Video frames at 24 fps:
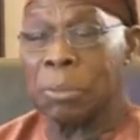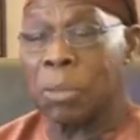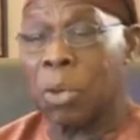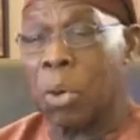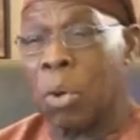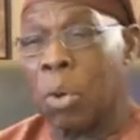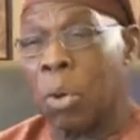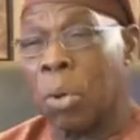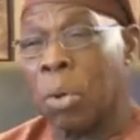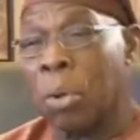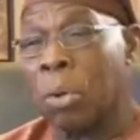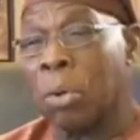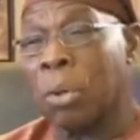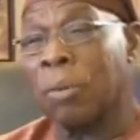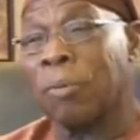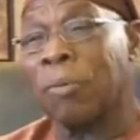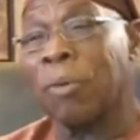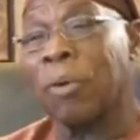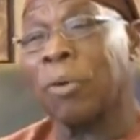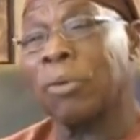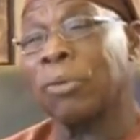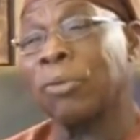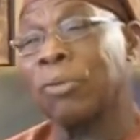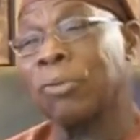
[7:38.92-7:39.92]
all of
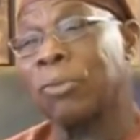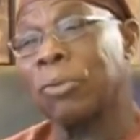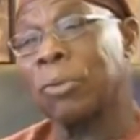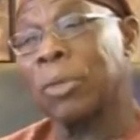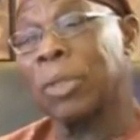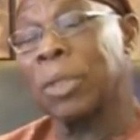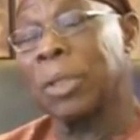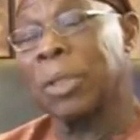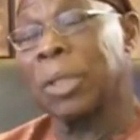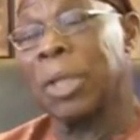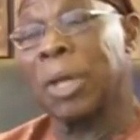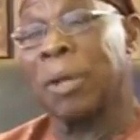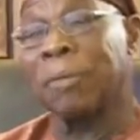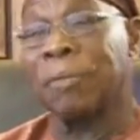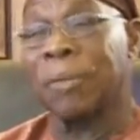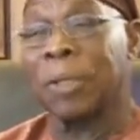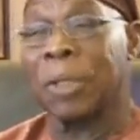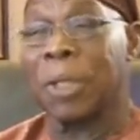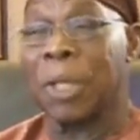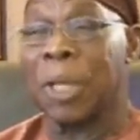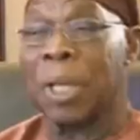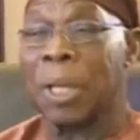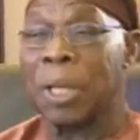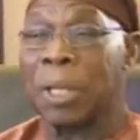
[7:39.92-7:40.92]
us in
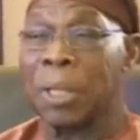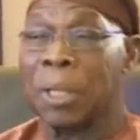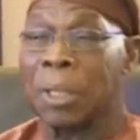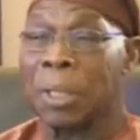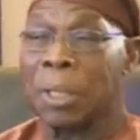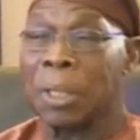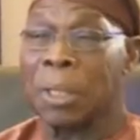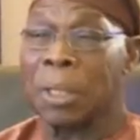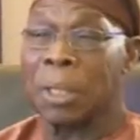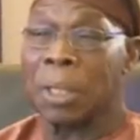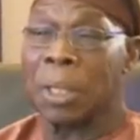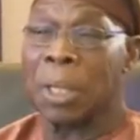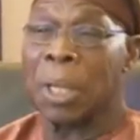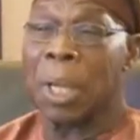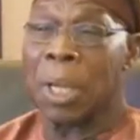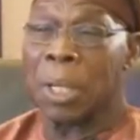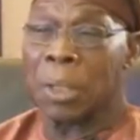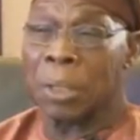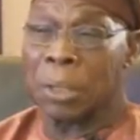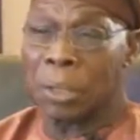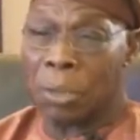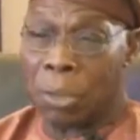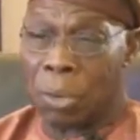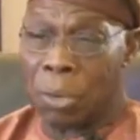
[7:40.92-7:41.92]
Africa
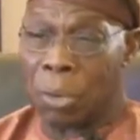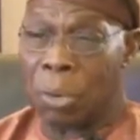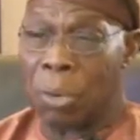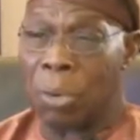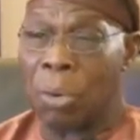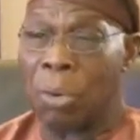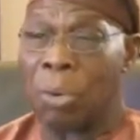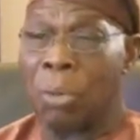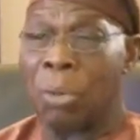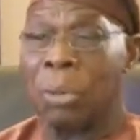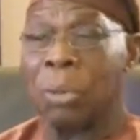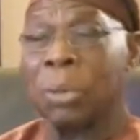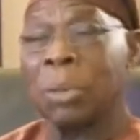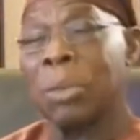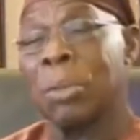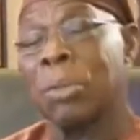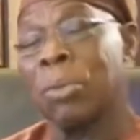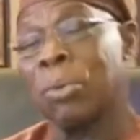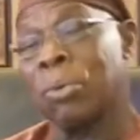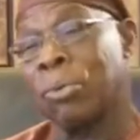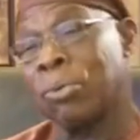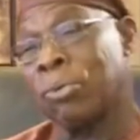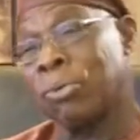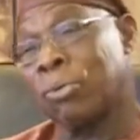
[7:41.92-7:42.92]
and all
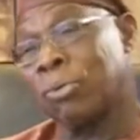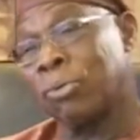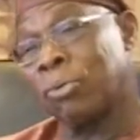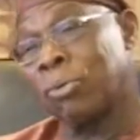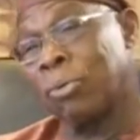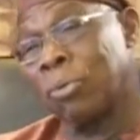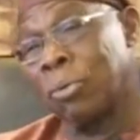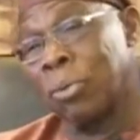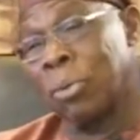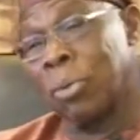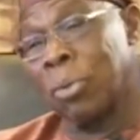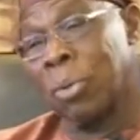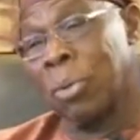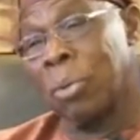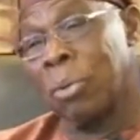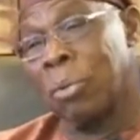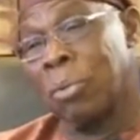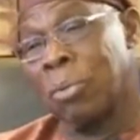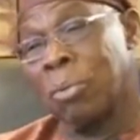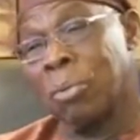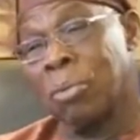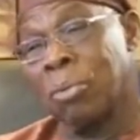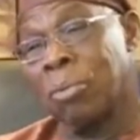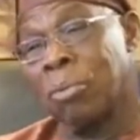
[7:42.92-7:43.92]
those
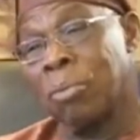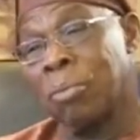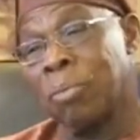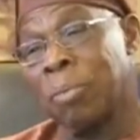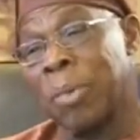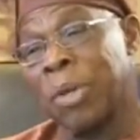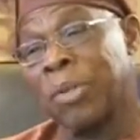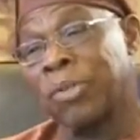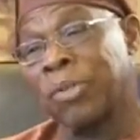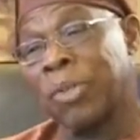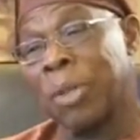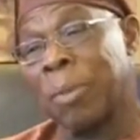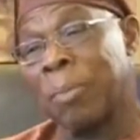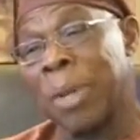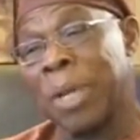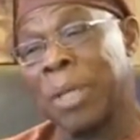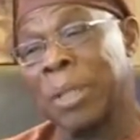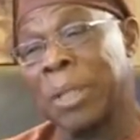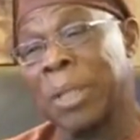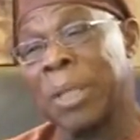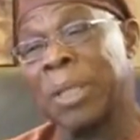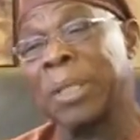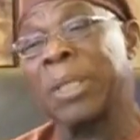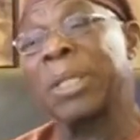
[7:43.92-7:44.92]
who
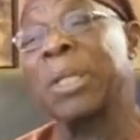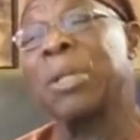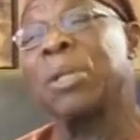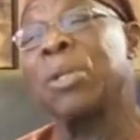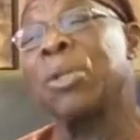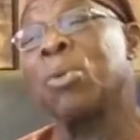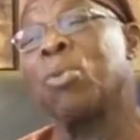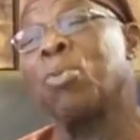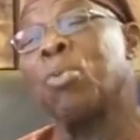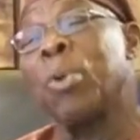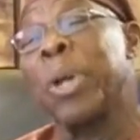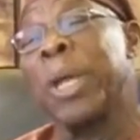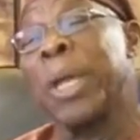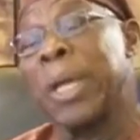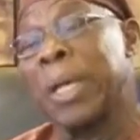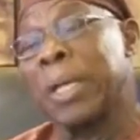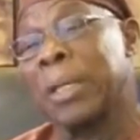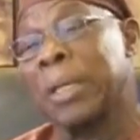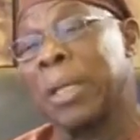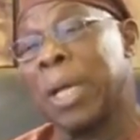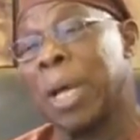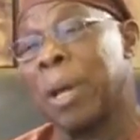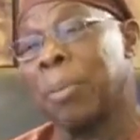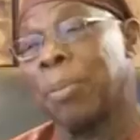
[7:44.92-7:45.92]
masterminded the way
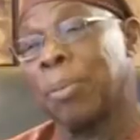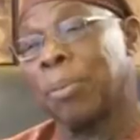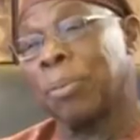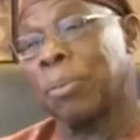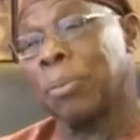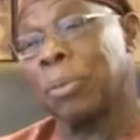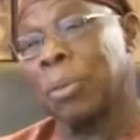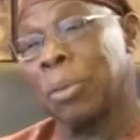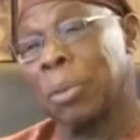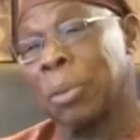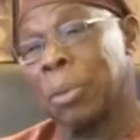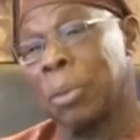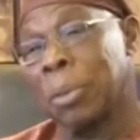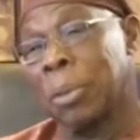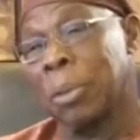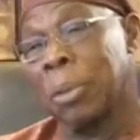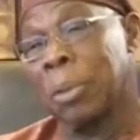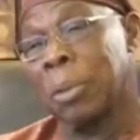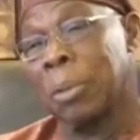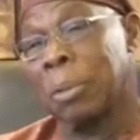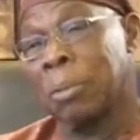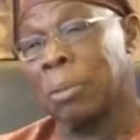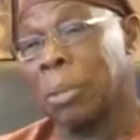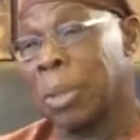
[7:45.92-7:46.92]
it happened
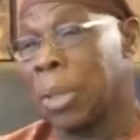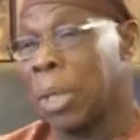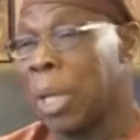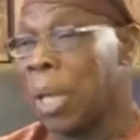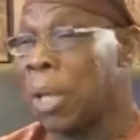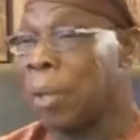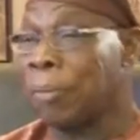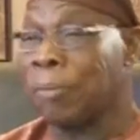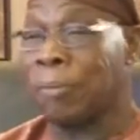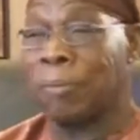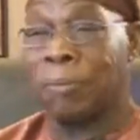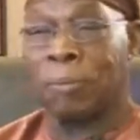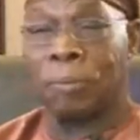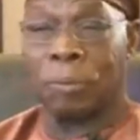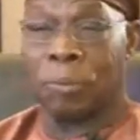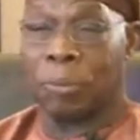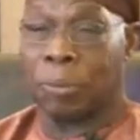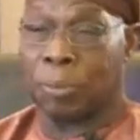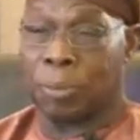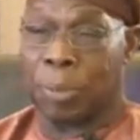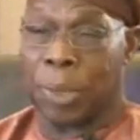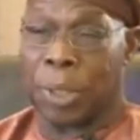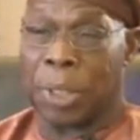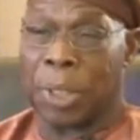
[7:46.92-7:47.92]
will have
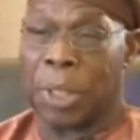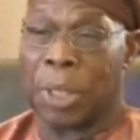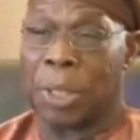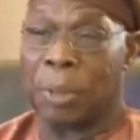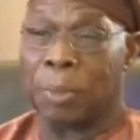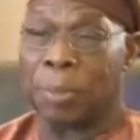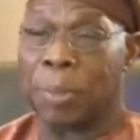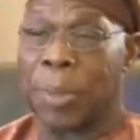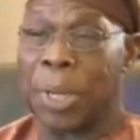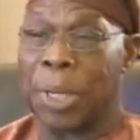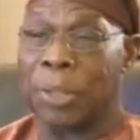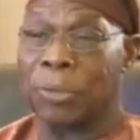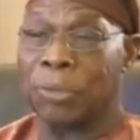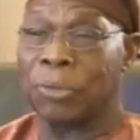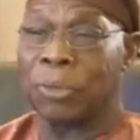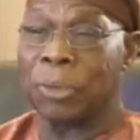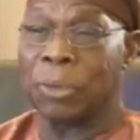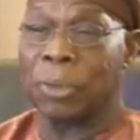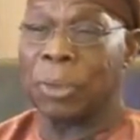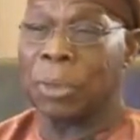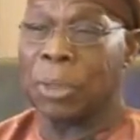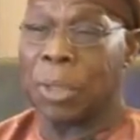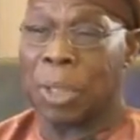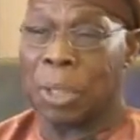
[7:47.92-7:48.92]
to pay a price.
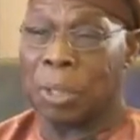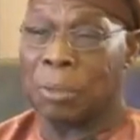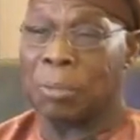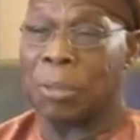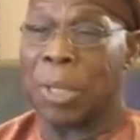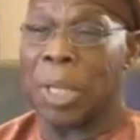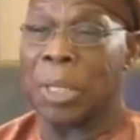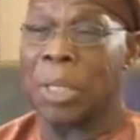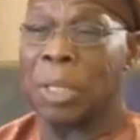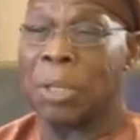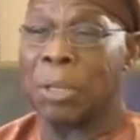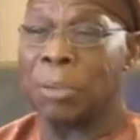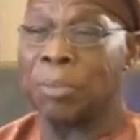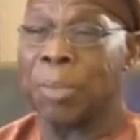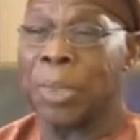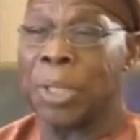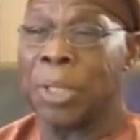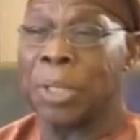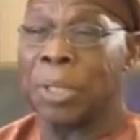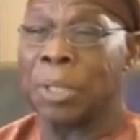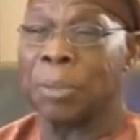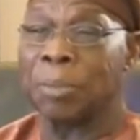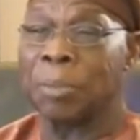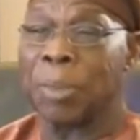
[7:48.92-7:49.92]
And we are now
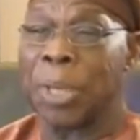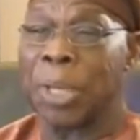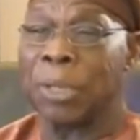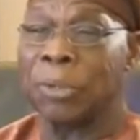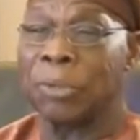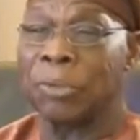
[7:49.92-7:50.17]
paying the price.